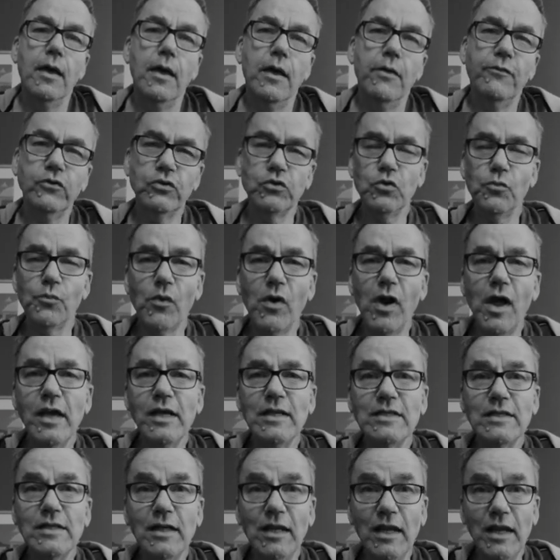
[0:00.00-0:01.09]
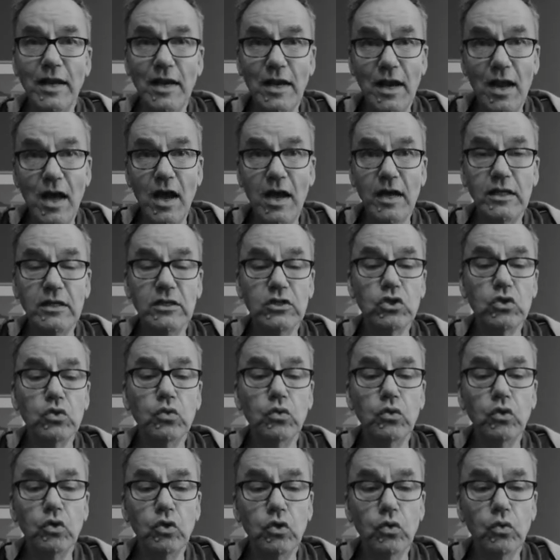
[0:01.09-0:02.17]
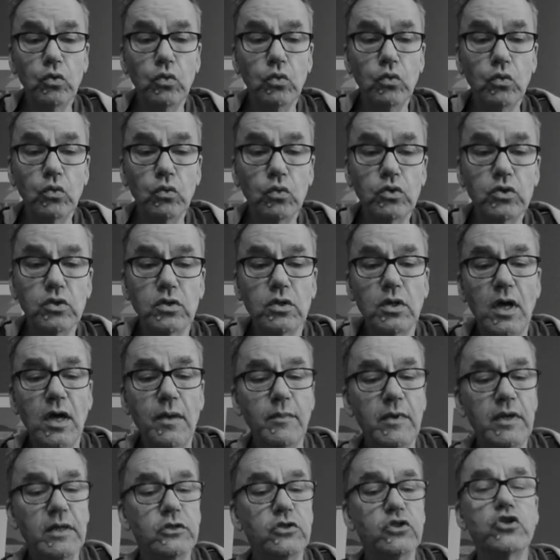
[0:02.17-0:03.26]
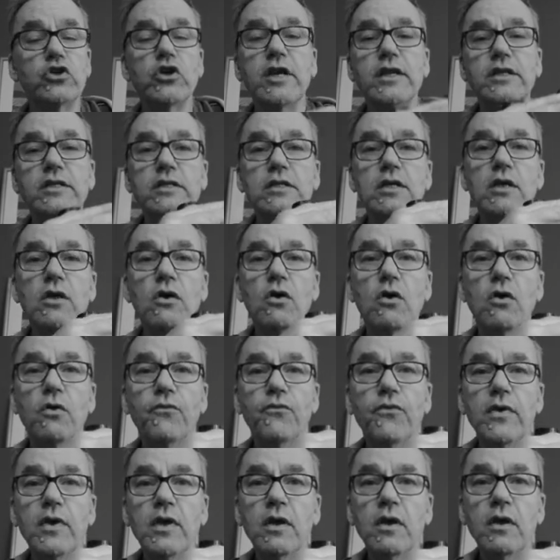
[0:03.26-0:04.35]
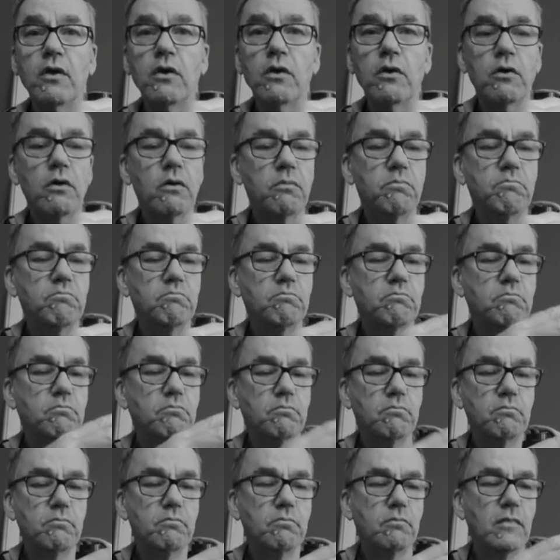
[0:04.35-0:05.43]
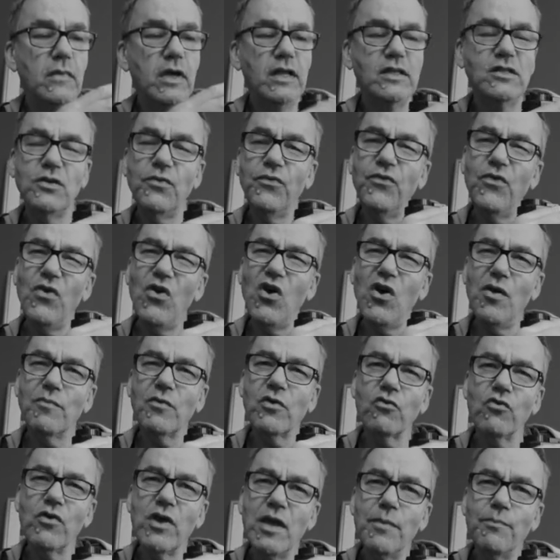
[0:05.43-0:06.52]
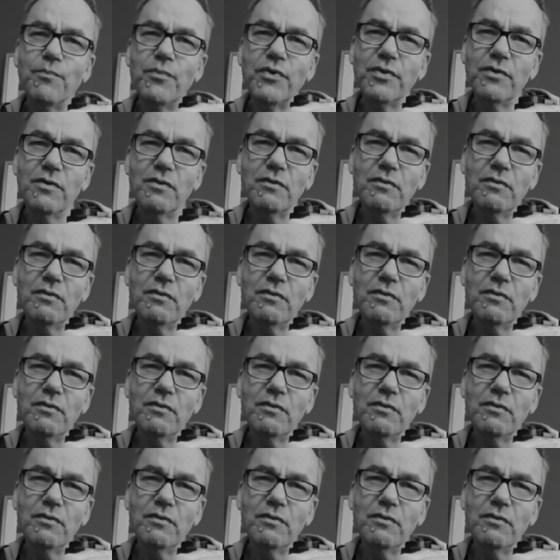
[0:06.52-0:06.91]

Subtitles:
It was surprisingly nice to use. I mean, stretching your finger, it's a firm grip.